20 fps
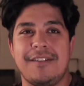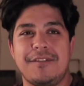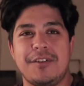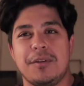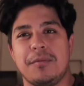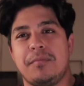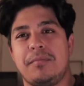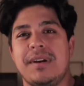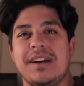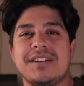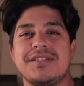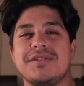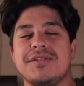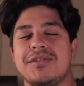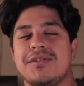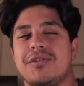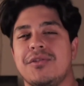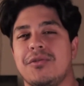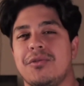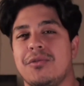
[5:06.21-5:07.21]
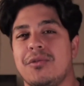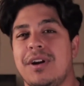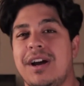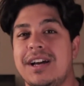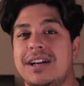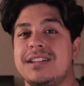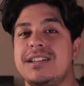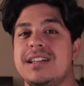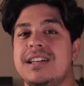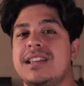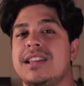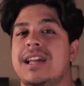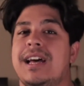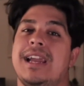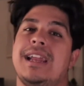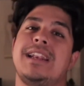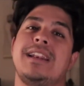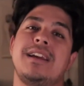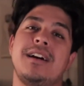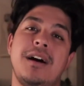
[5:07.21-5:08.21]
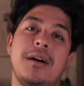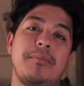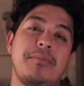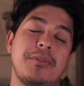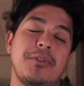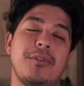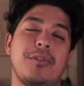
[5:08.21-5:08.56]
your picture correctly lined up,